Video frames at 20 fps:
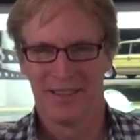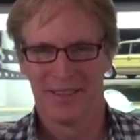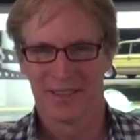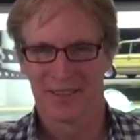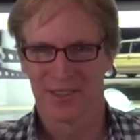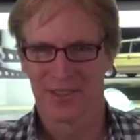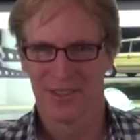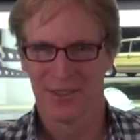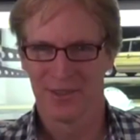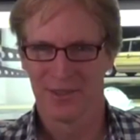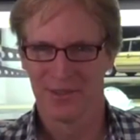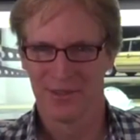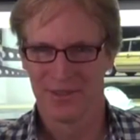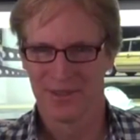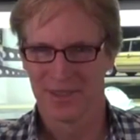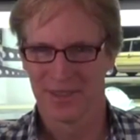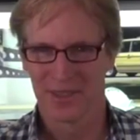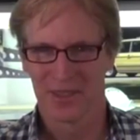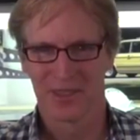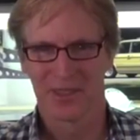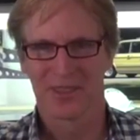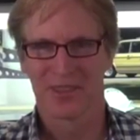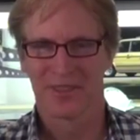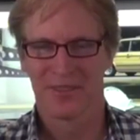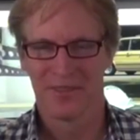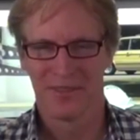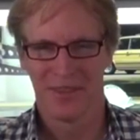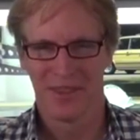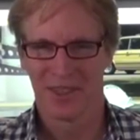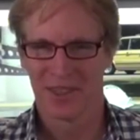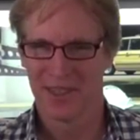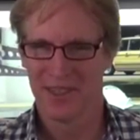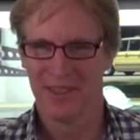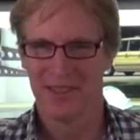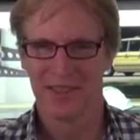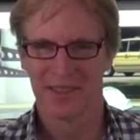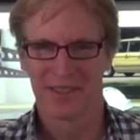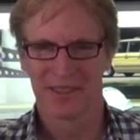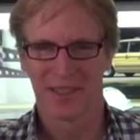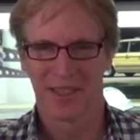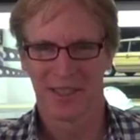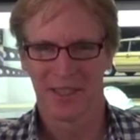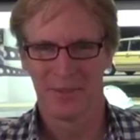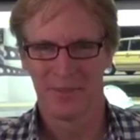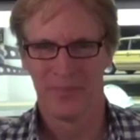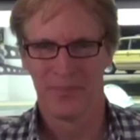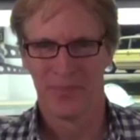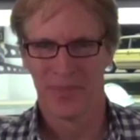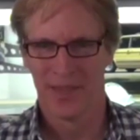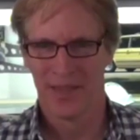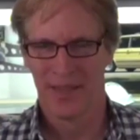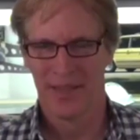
So just lucky this time.